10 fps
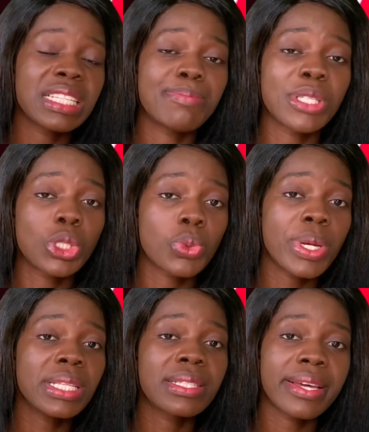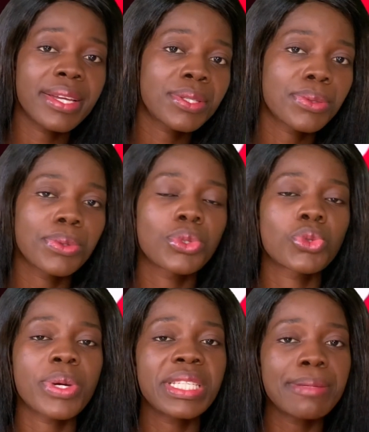is between 10 to
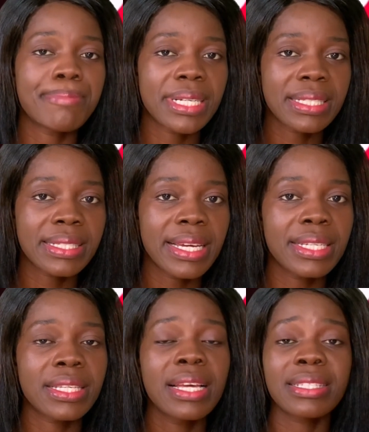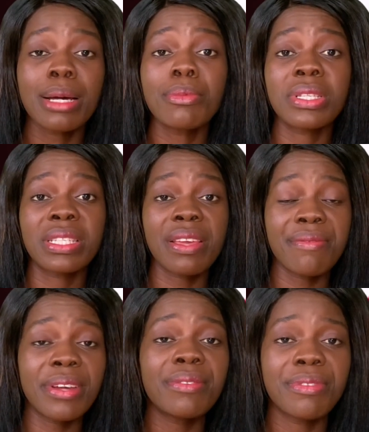20%. Some is
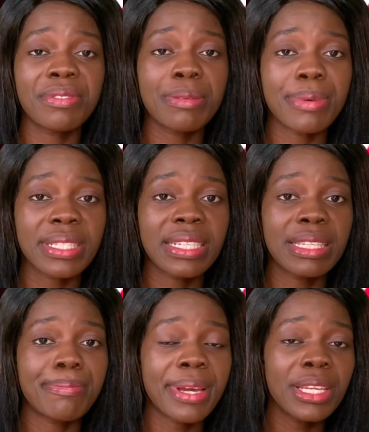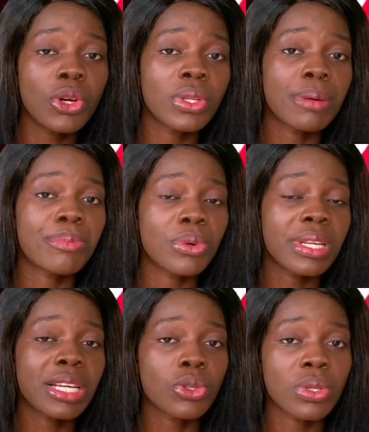even 50%, depending on the
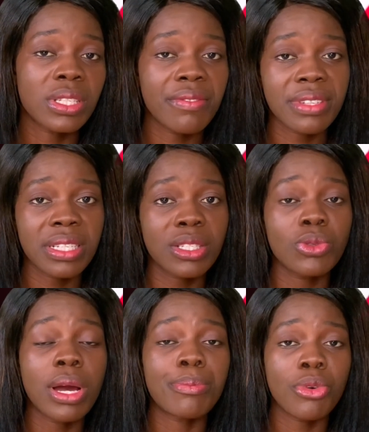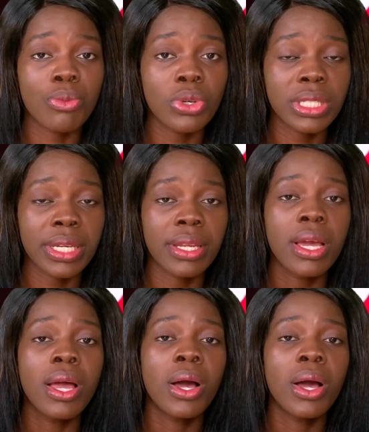product or services you are promoting.